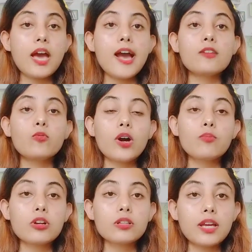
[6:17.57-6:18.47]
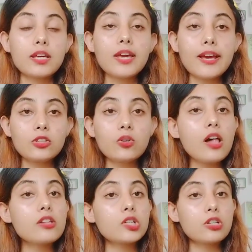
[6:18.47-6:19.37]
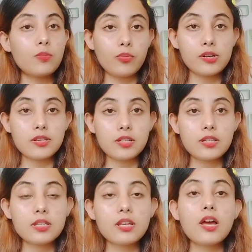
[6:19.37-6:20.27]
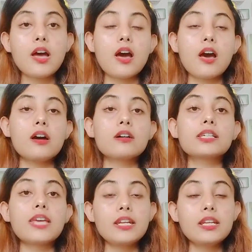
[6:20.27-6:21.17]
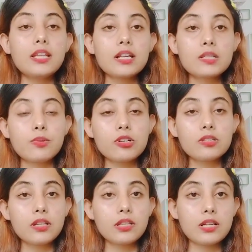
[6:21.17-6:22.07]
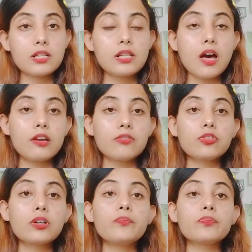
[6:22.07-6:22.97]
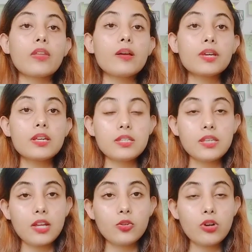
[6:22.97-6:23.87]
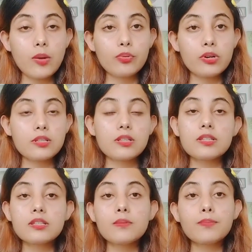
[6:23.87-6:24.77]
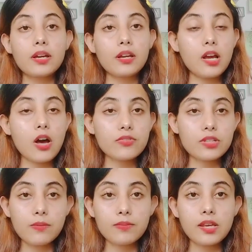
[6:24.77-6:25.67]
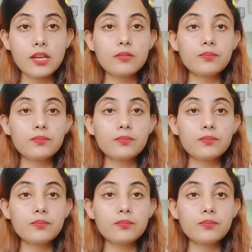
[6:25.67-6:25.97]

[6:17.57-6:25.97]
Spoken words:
And one more thing, Ketu also represents gaining the experience in this life, because Ketu represents the beginning of something,